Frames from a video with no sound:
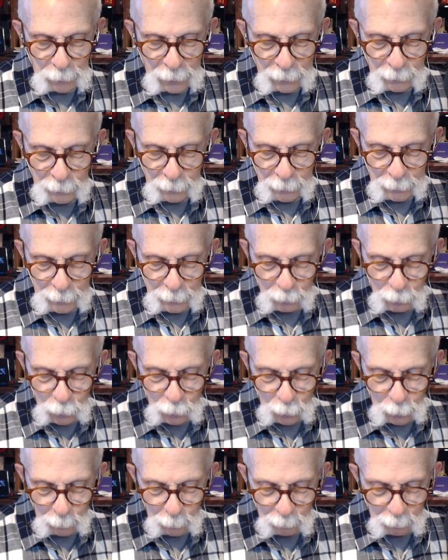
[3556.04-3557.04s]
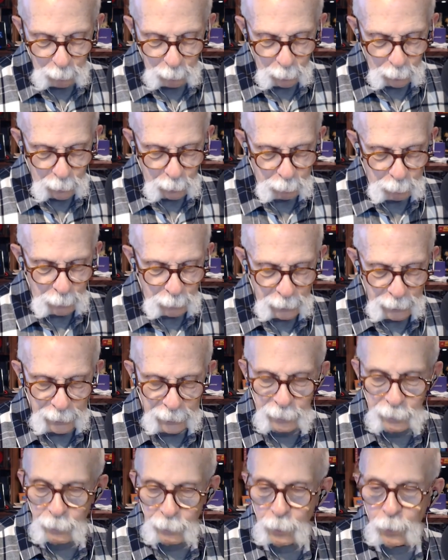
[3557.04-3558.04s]
not only are the germs
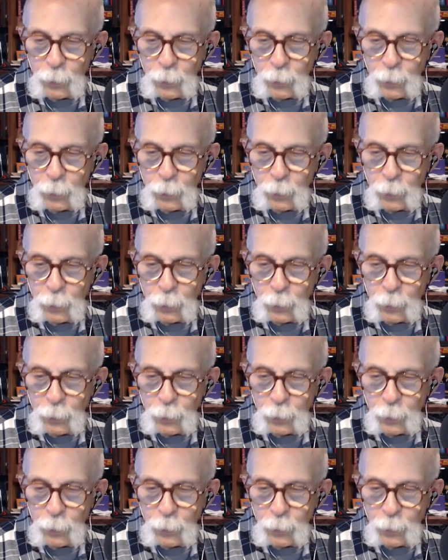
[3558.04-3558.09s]
multiplying, they're